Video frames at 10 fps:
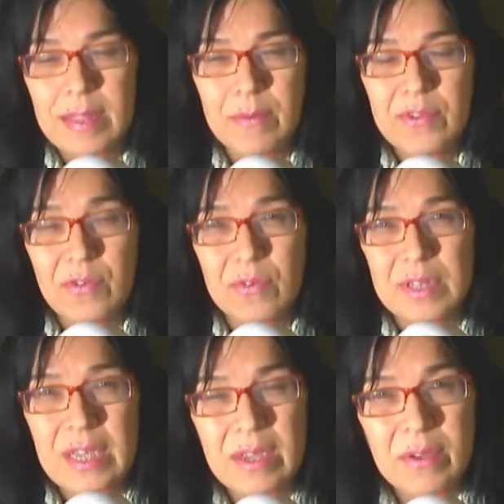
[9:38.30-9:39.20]

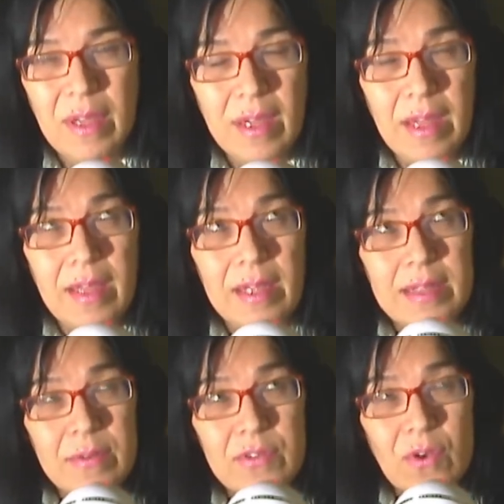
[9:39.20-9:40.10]
only
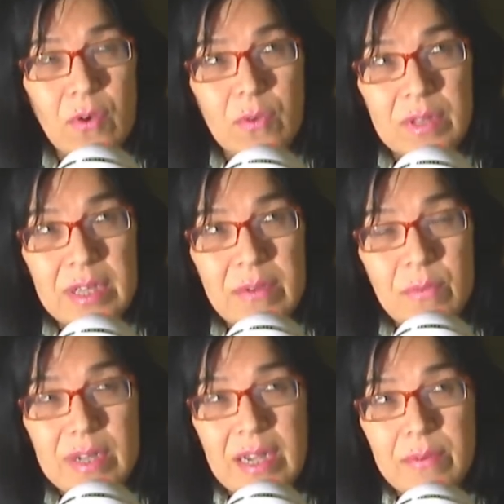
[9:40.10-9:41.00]

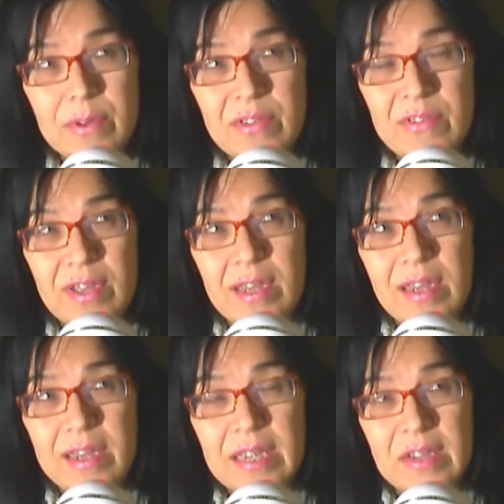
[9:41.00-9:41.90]
when I was
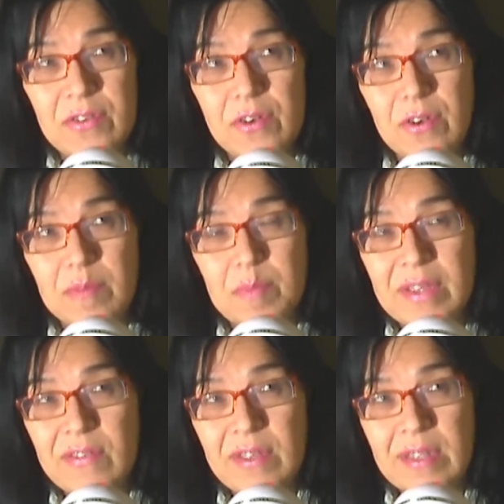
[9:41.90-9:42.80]
an intern,
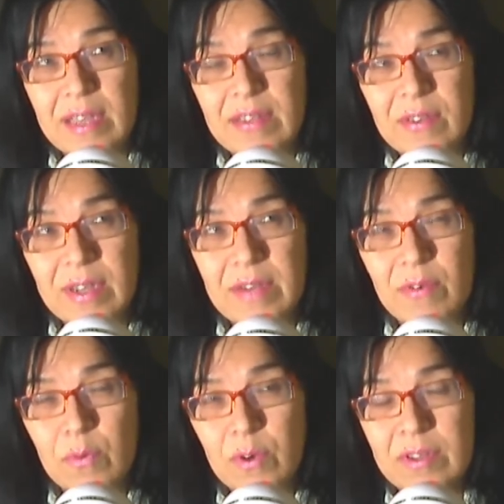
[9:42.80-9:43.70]
basically. So I
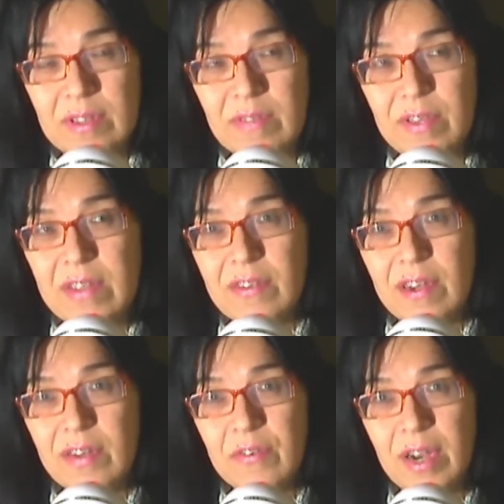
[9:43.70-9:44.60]
never worked a defense
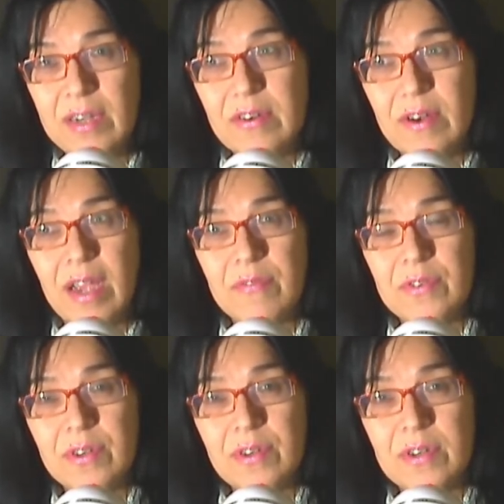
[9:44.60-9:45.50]
contractor
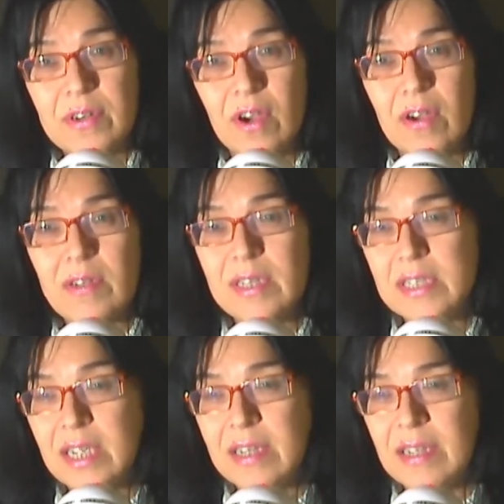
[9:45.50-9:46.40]
after
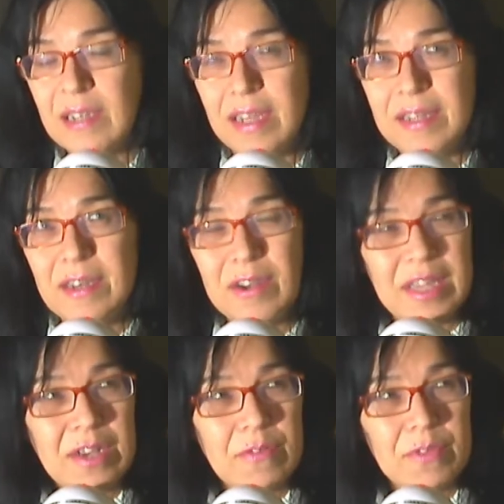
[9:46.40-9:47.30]
college. I did an
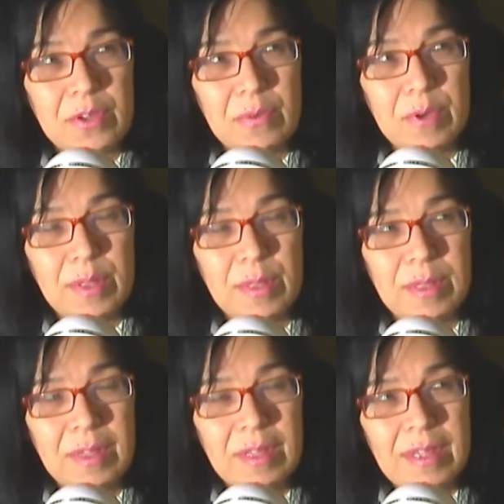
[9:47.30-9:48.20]
interview with
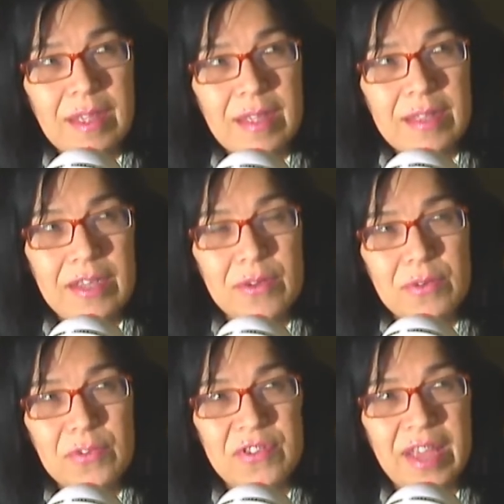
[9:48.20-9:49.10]
the
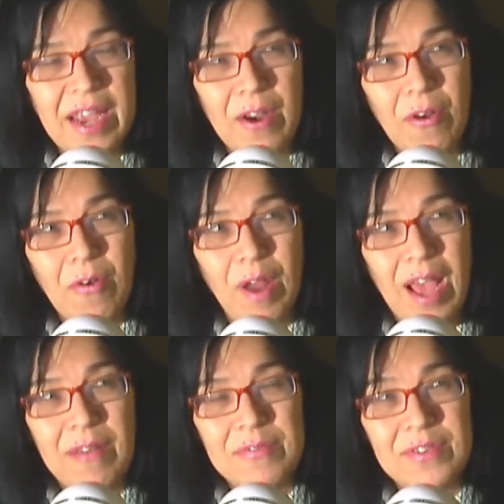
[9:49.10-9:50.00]
Hughes
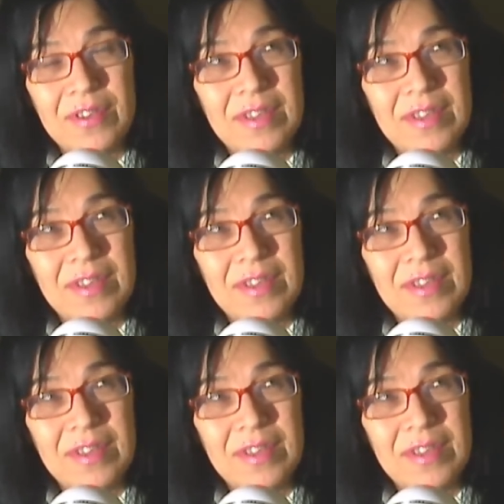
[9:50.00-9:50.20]
Aircraft